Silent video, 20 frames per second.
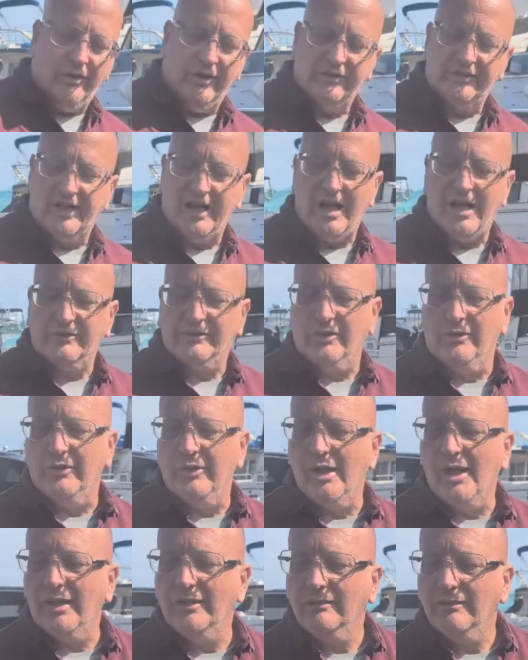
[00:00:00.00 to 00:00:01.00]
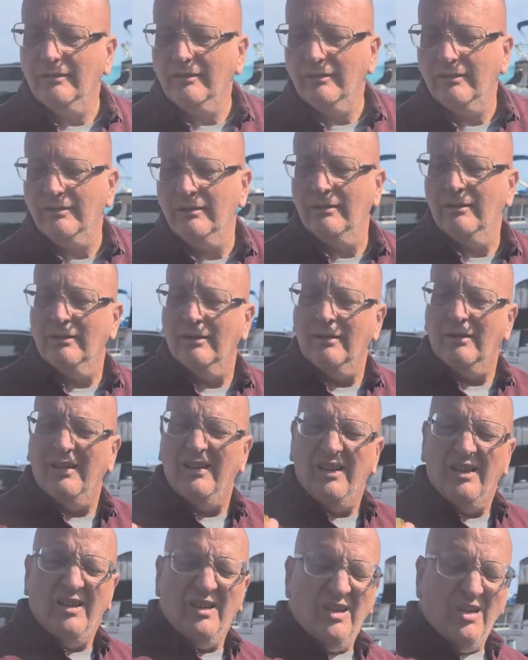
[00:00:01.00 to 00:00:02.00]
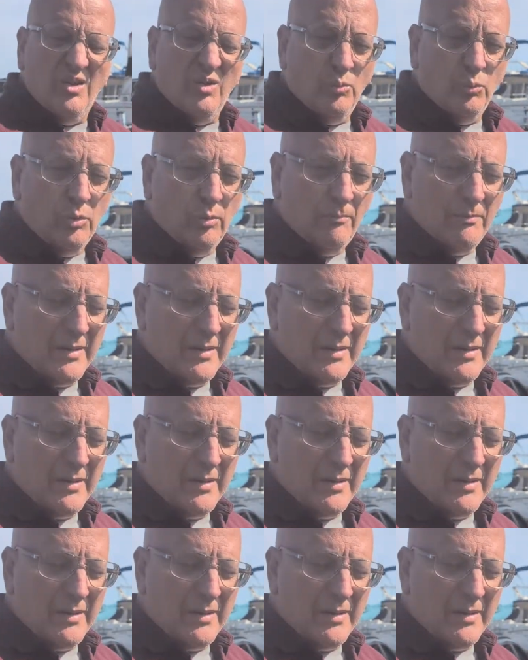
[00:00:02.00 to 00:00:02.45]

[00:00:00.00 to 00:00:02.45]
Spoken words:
this castle nut will